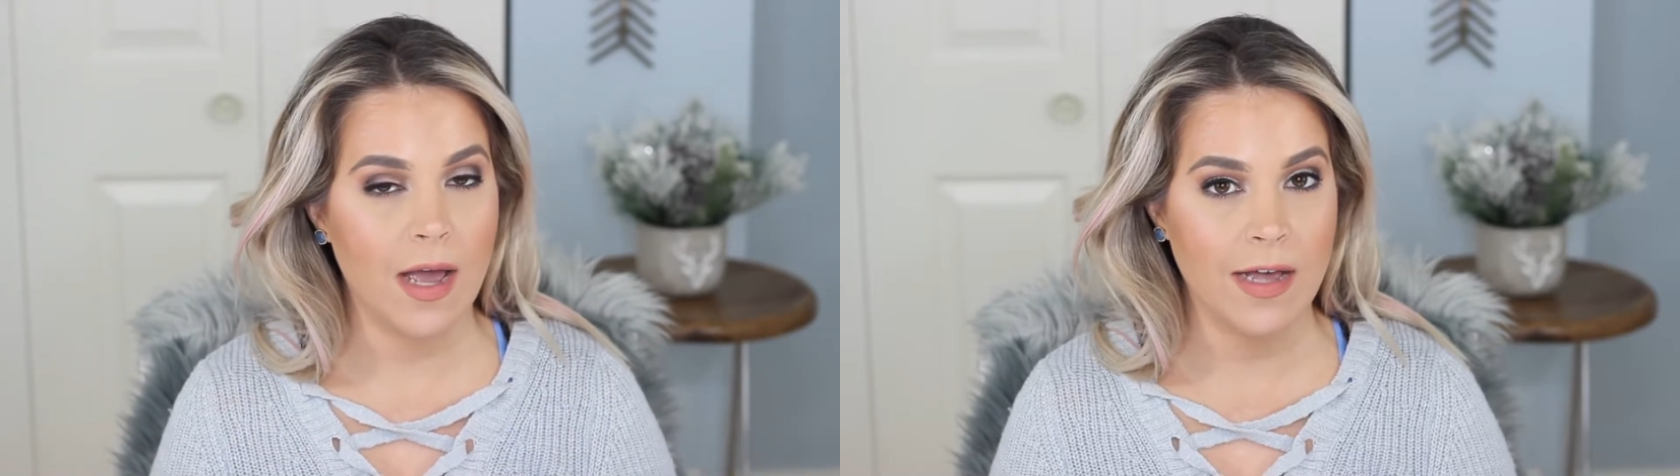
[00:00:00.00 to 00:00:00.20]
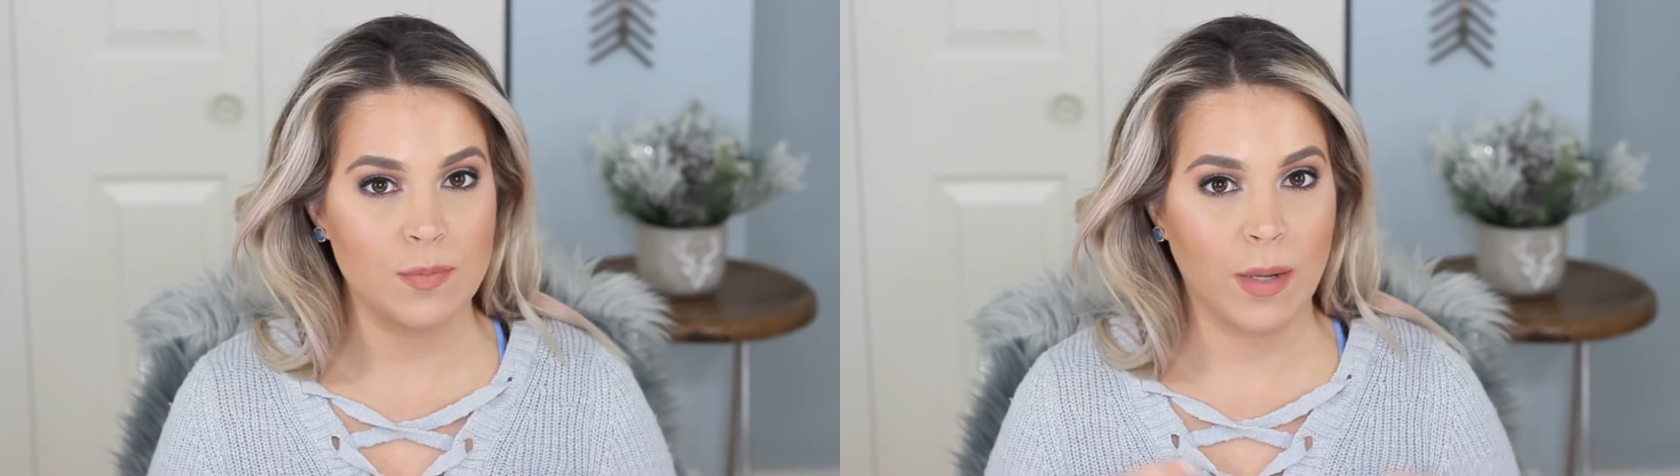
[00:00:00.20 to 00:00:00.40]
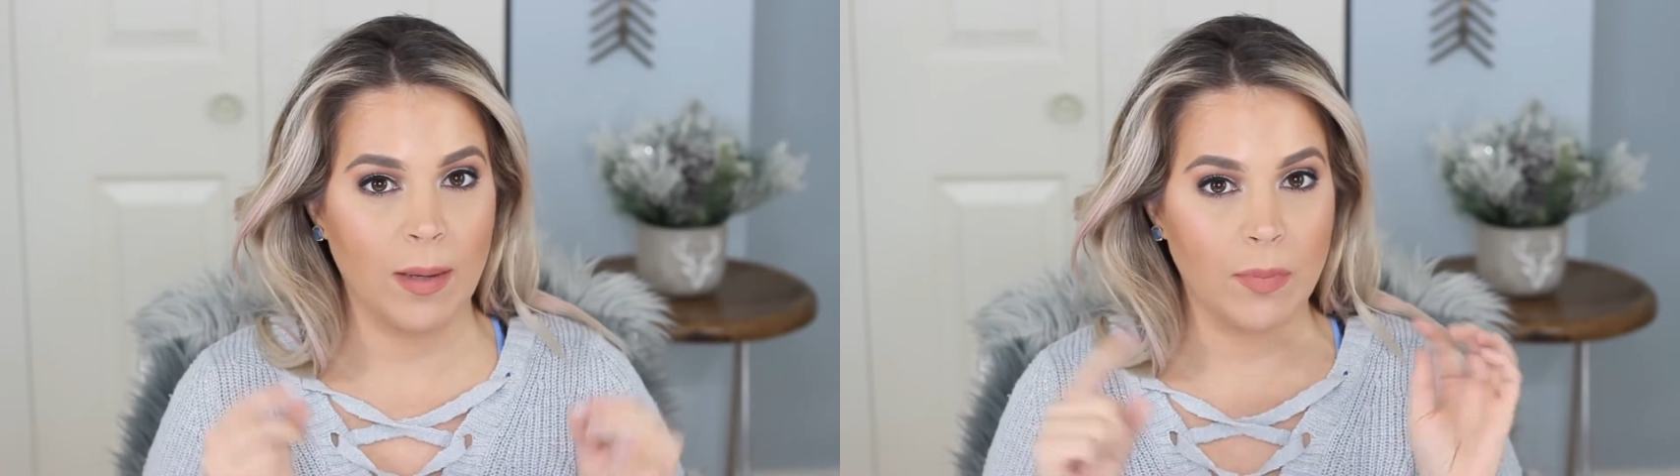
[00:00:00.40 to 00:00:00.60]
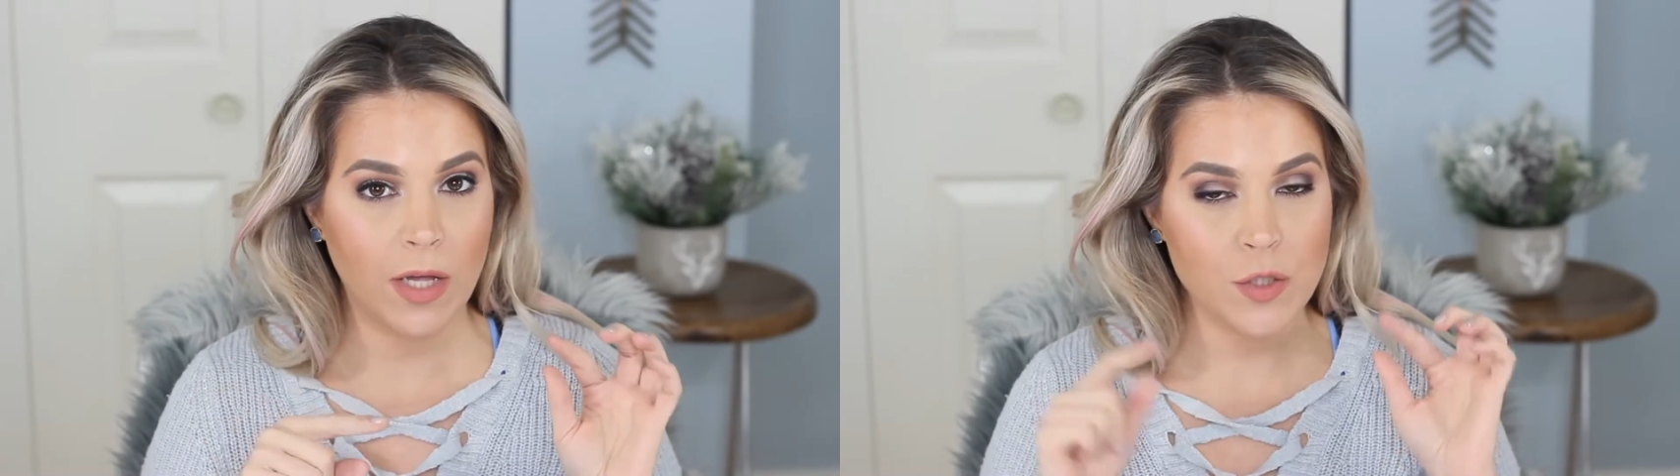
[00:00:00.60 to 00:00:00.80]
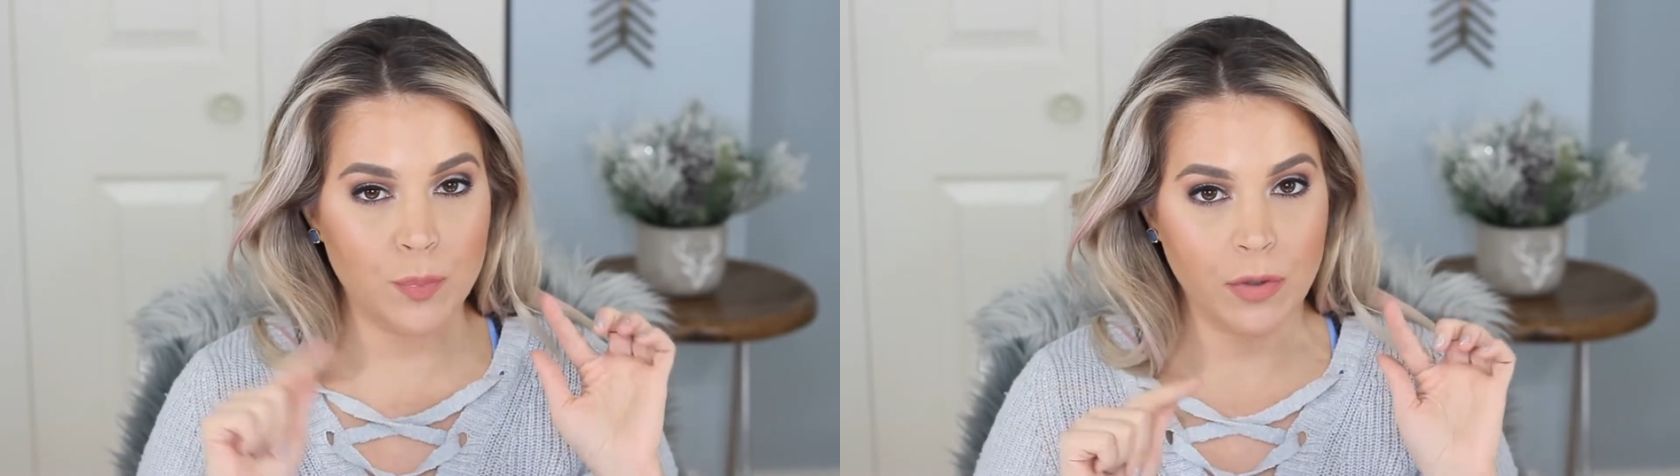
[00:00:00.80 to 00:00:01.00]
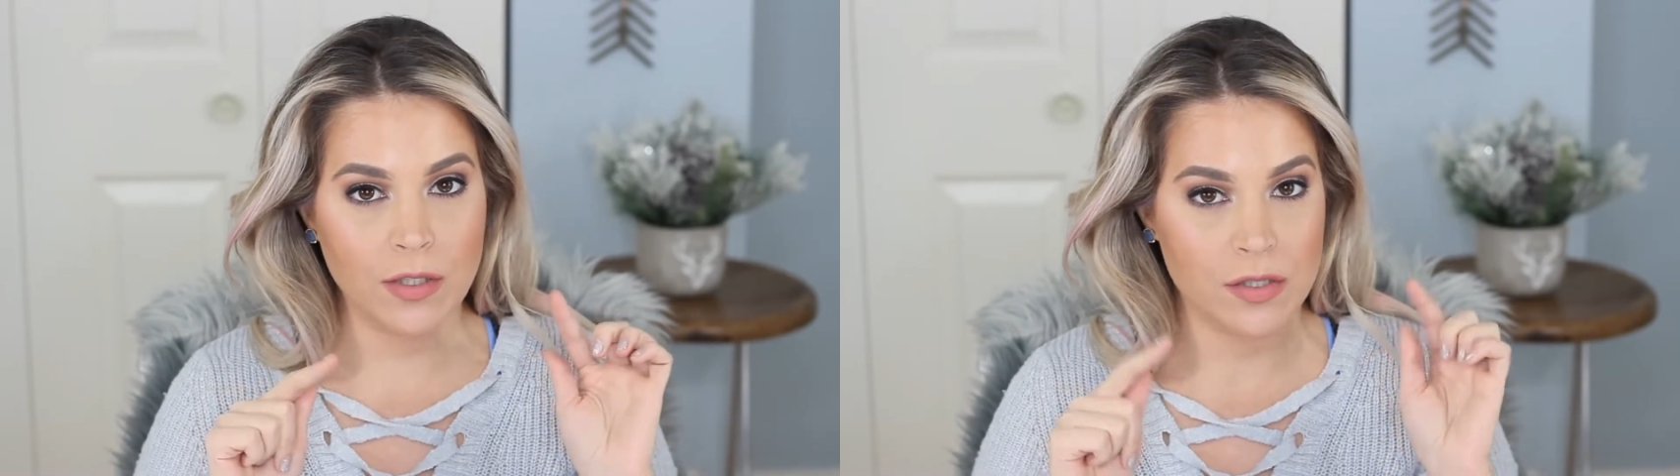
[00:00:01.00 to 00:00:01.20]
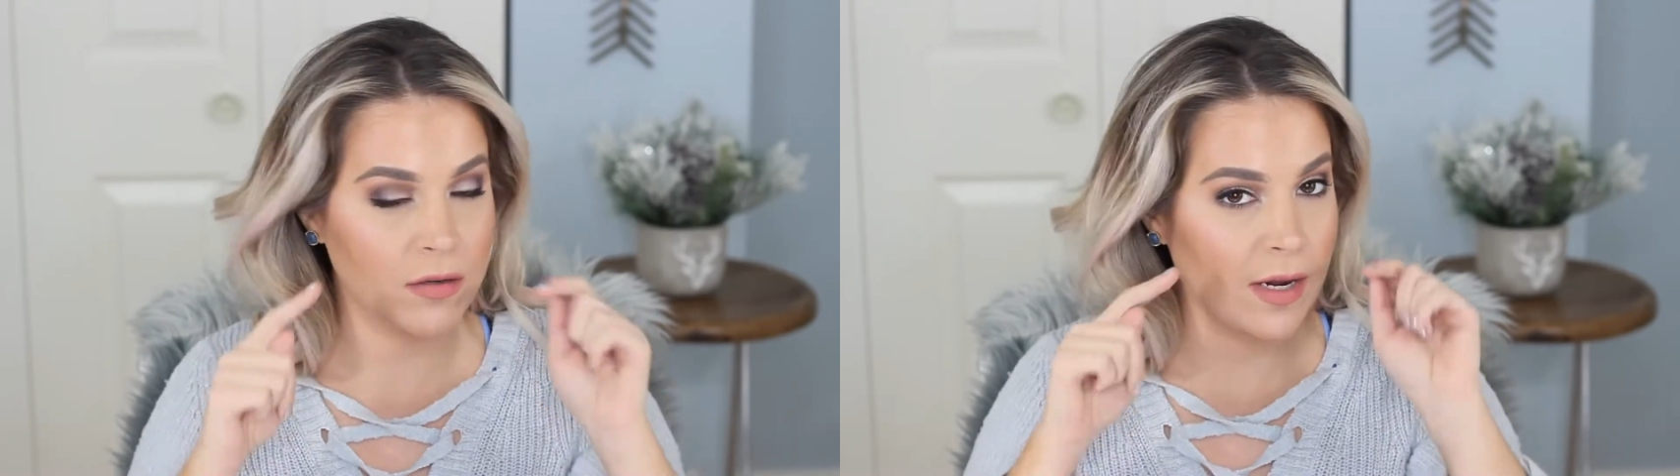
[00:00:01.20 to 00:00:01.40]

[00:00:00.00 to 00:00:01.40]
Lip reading: has my blush, bronzer,